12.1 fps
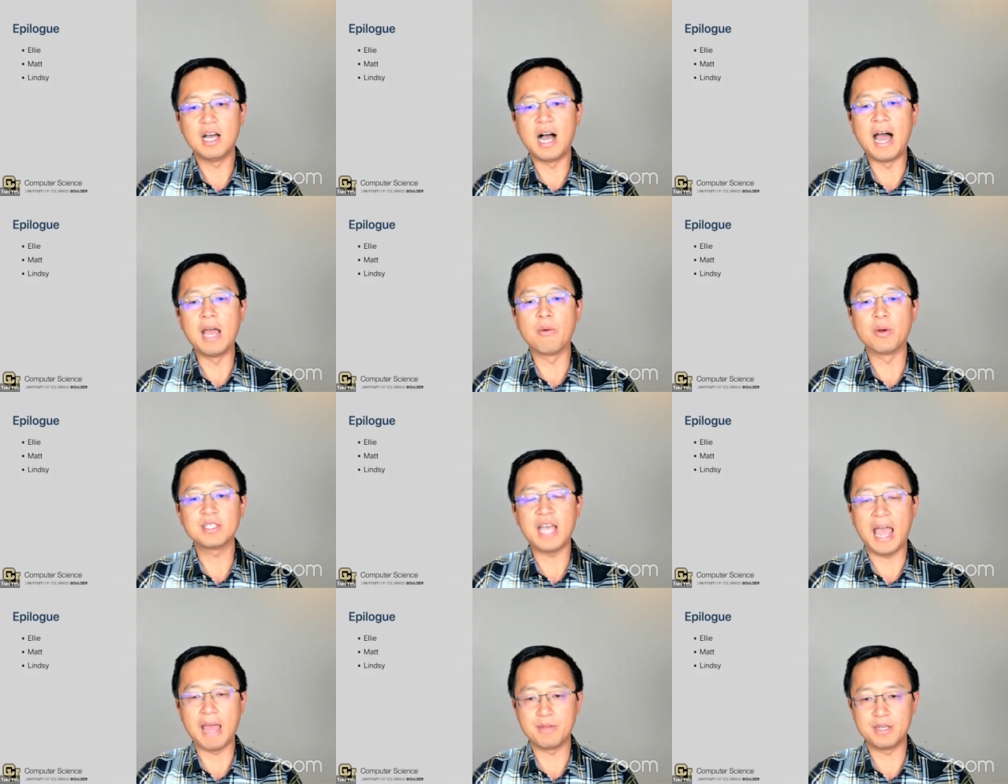I was
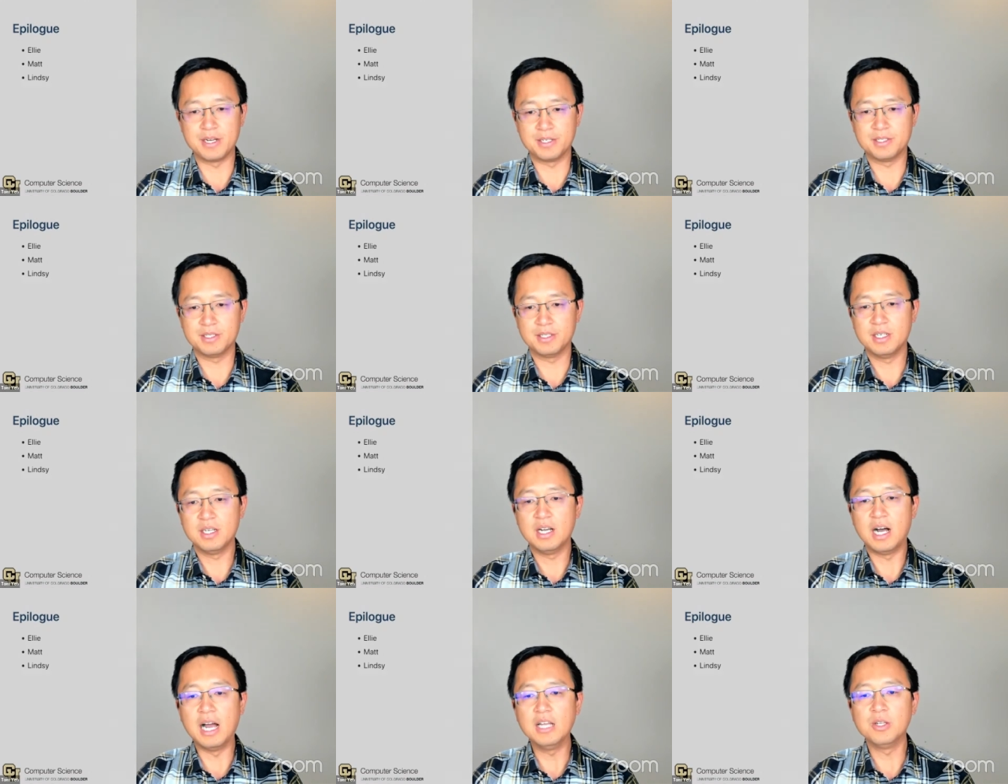happier.
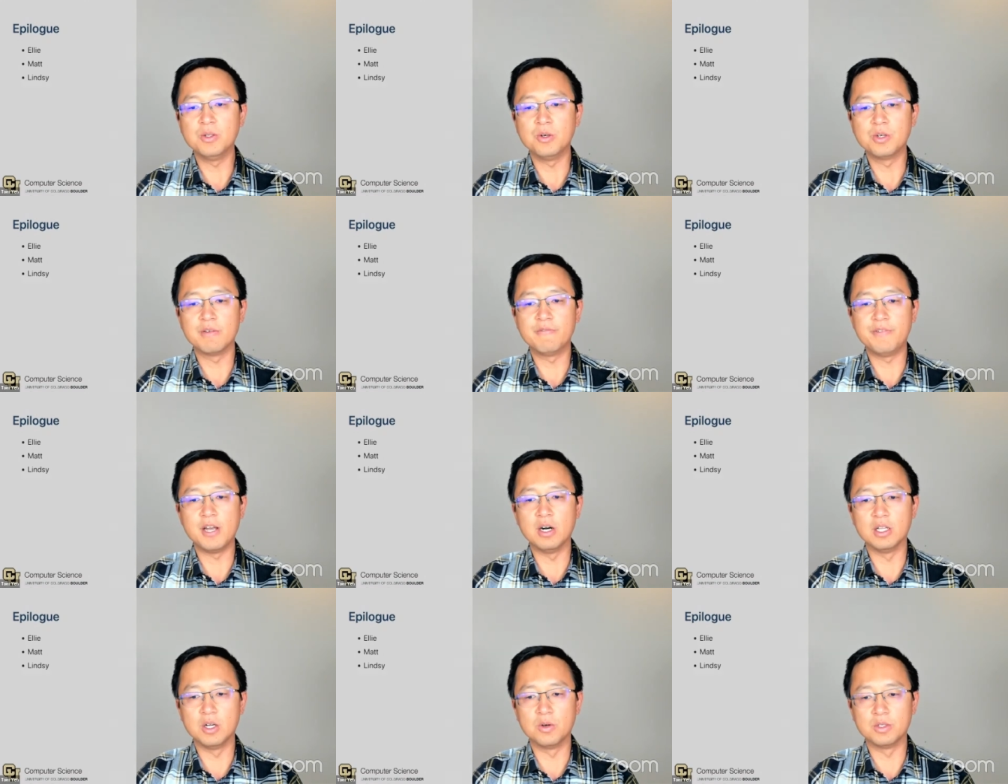I no longer feel
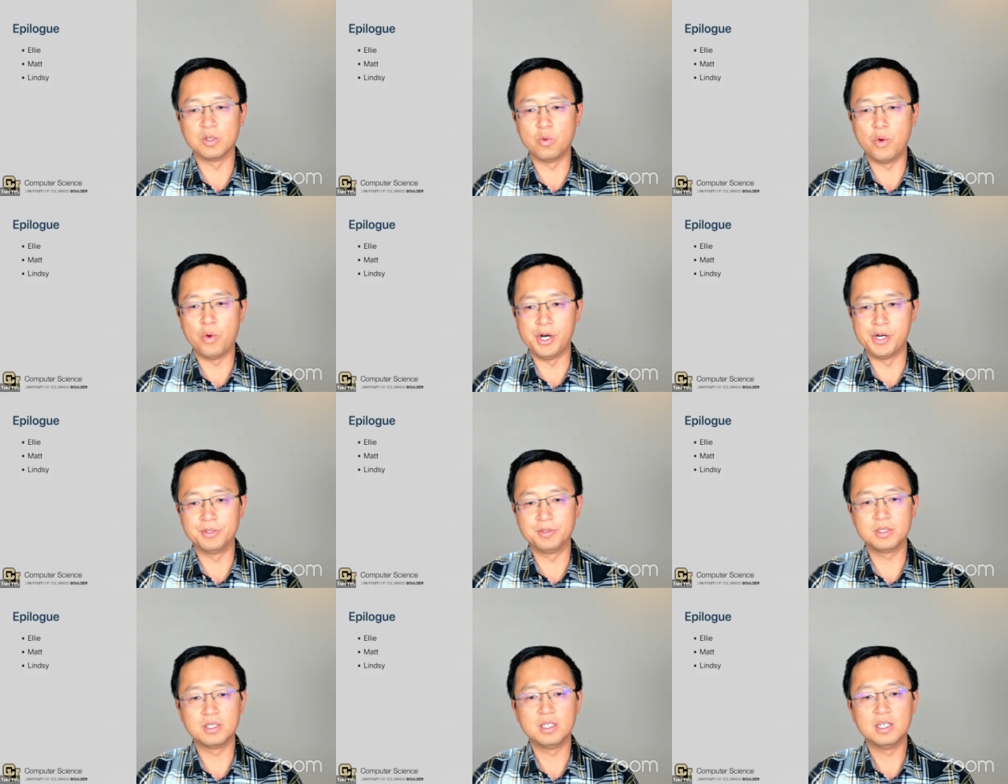alone in the
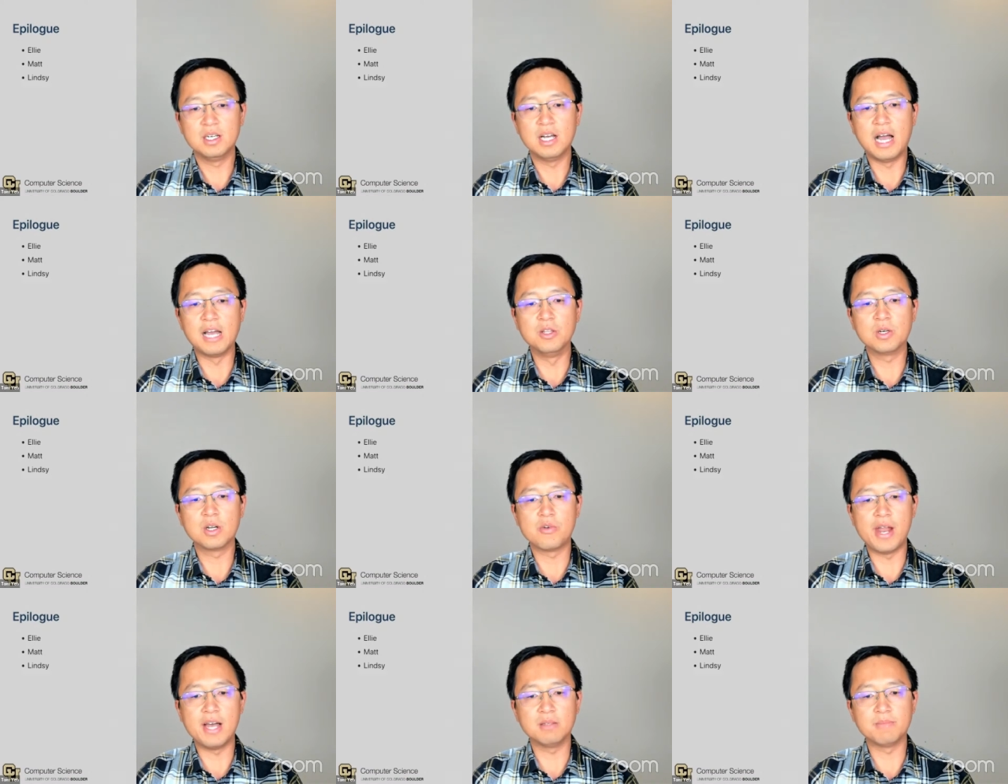world. I look
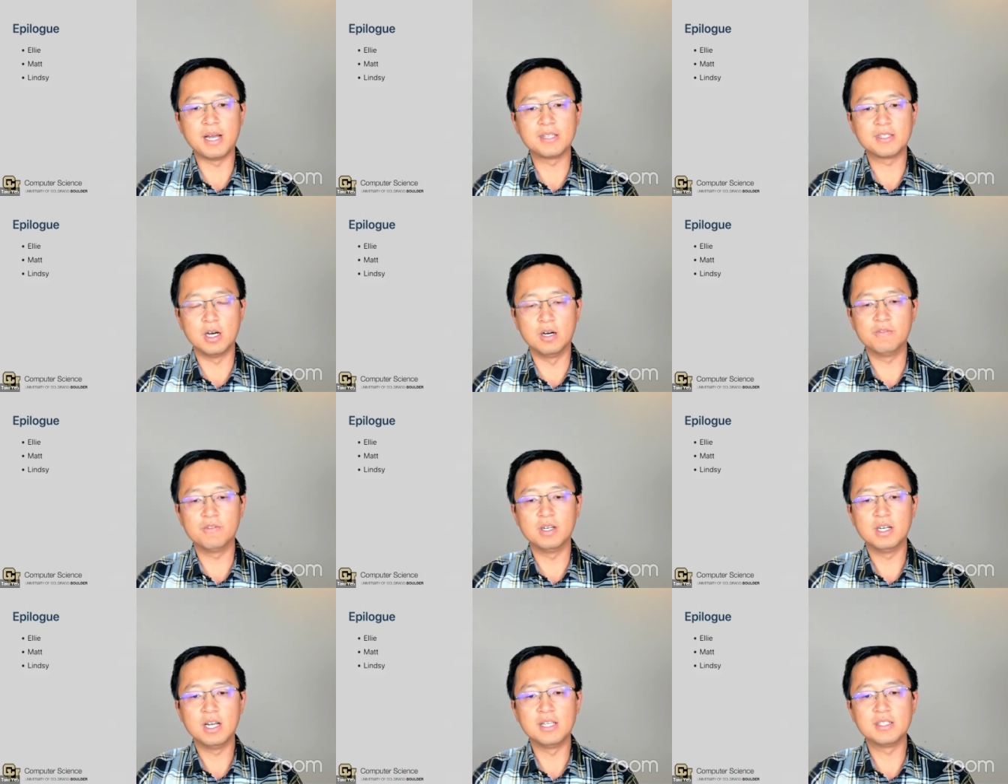around myself
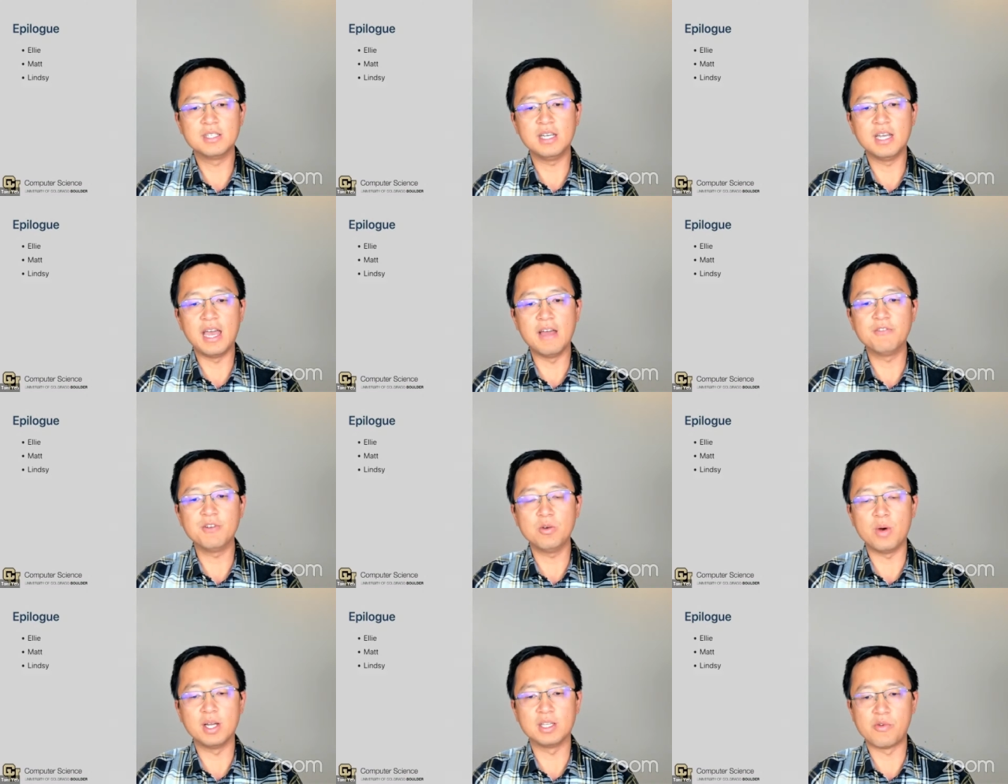and see
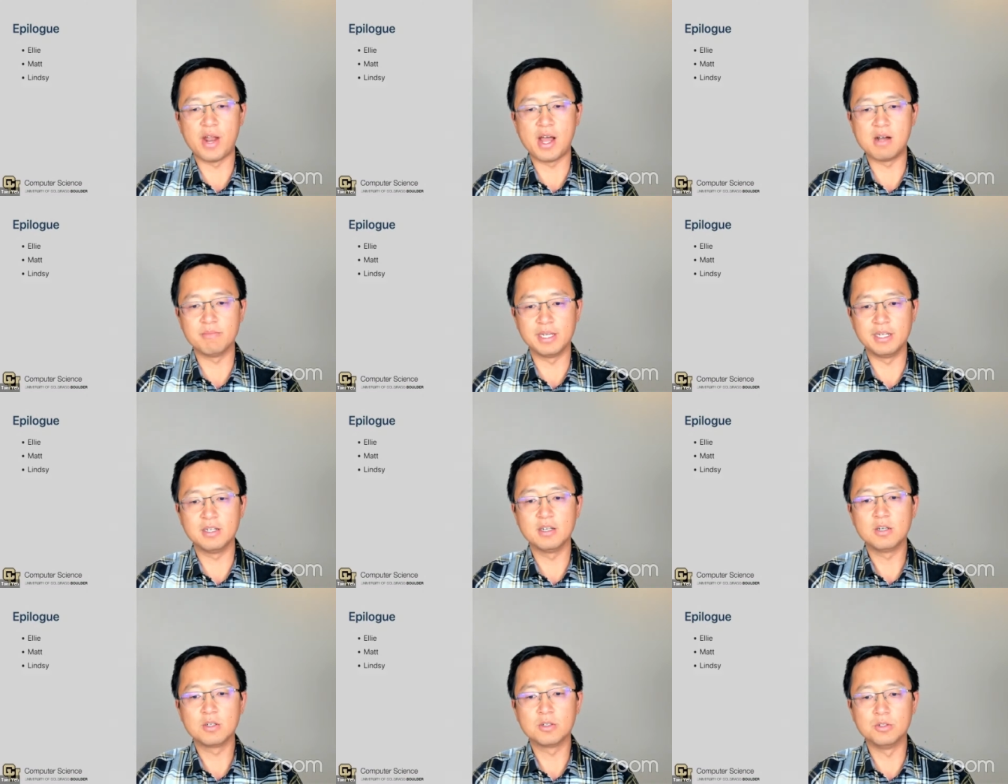everyone around me
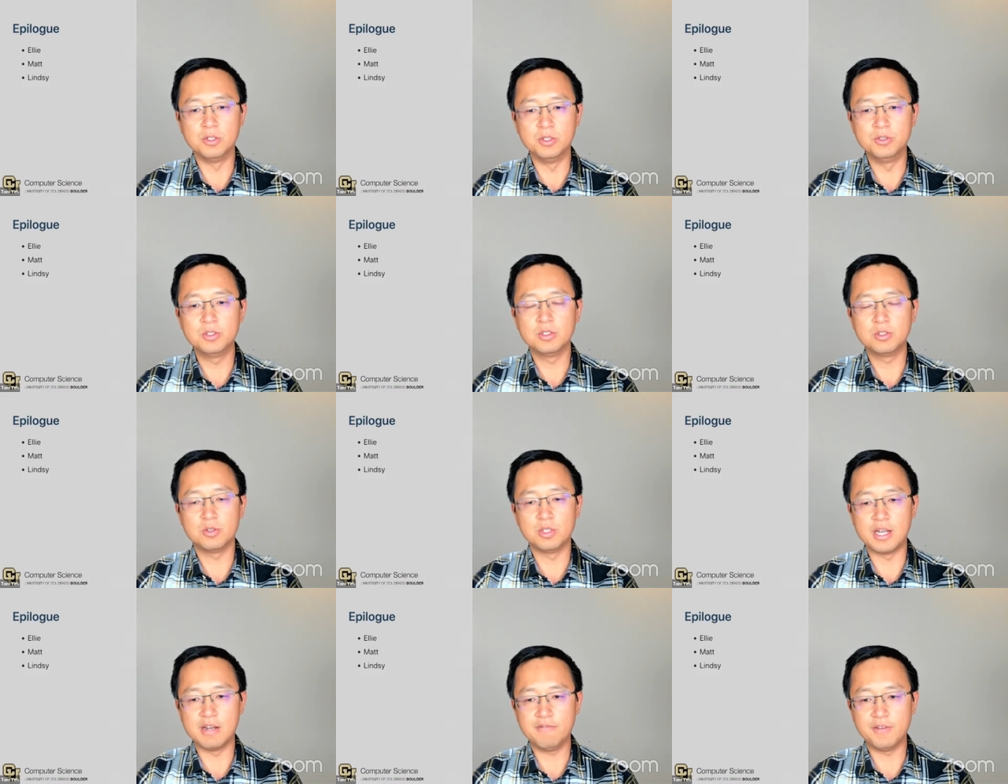glued to
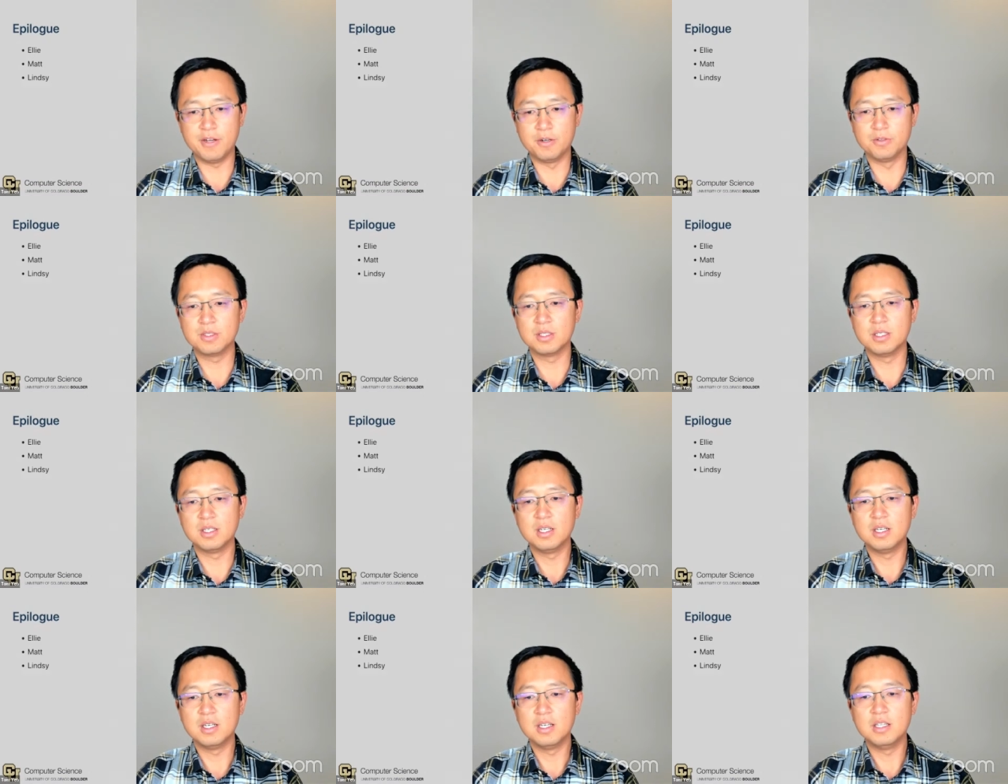their phones.
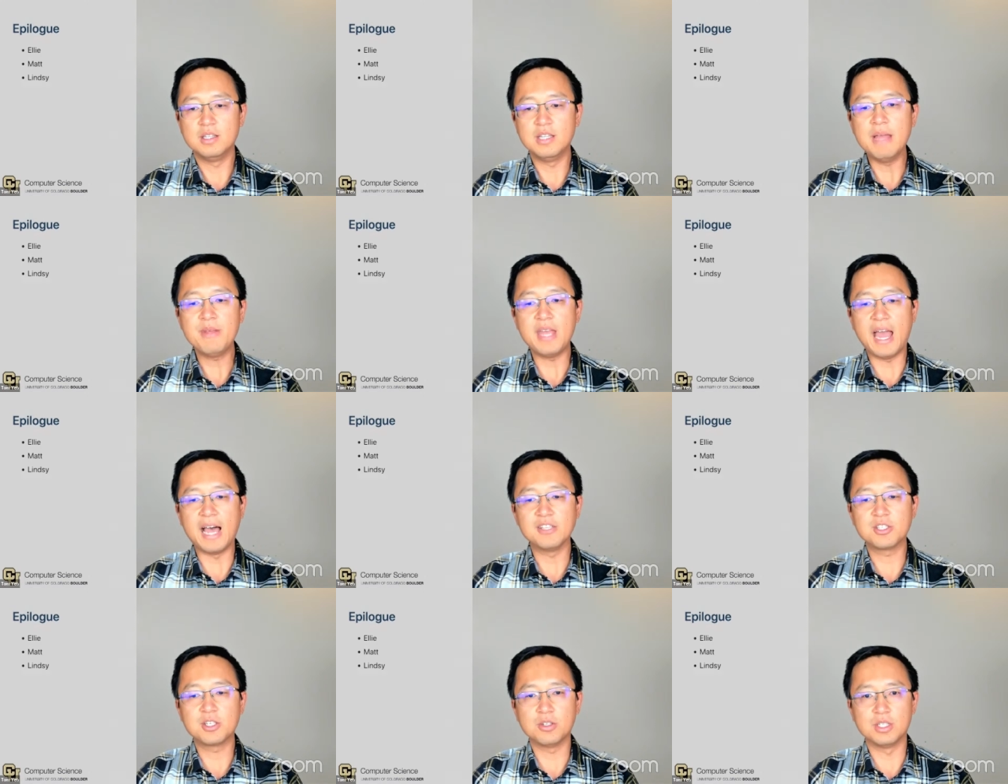Let me
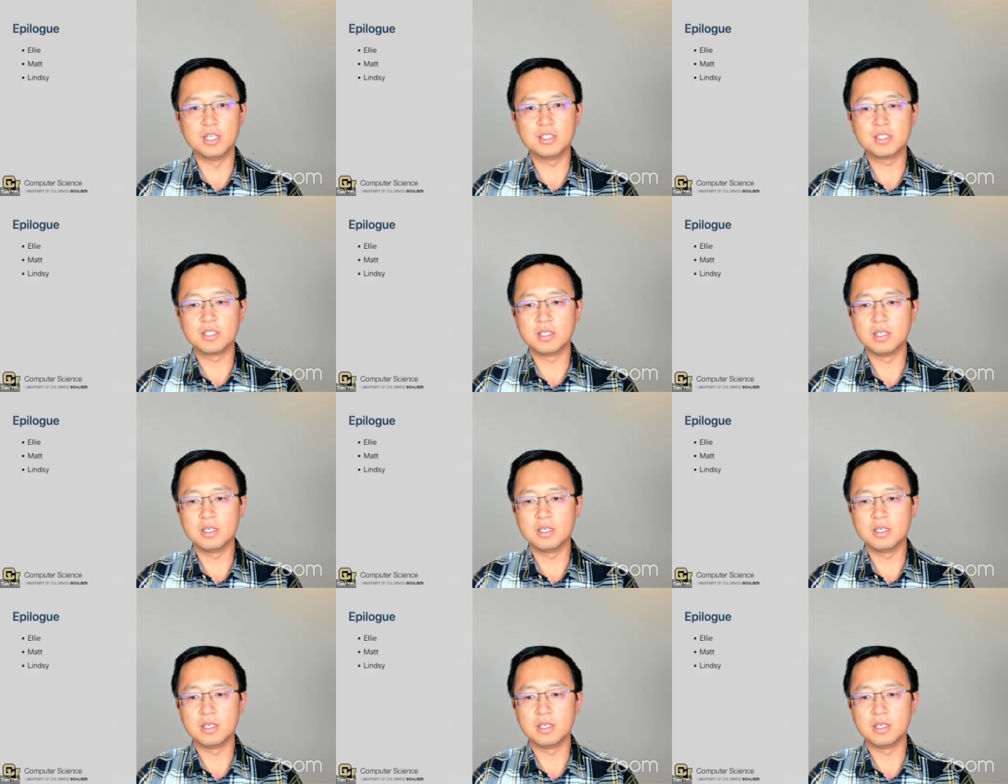ask you this.